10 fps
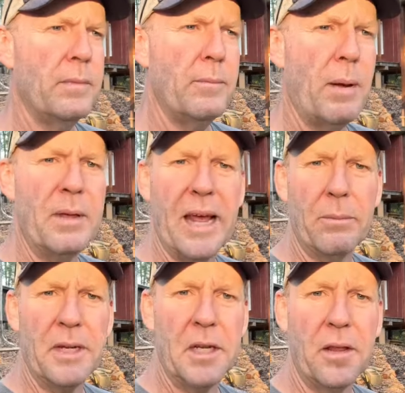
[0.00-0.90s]
maybe that'll
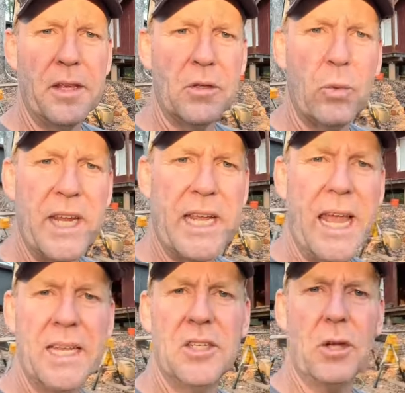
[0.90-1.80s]
be done this
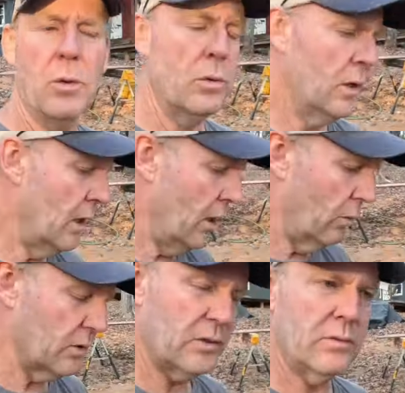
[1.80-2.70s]
weekend. So
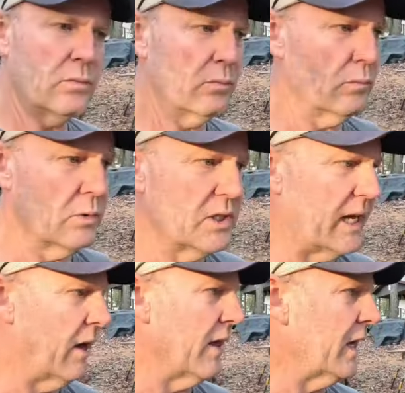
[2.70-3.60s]
we'll, we'll see
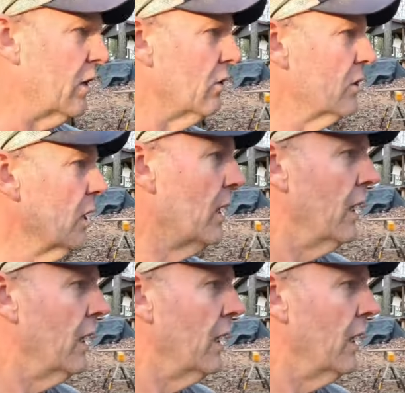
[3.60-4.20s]
how that goes.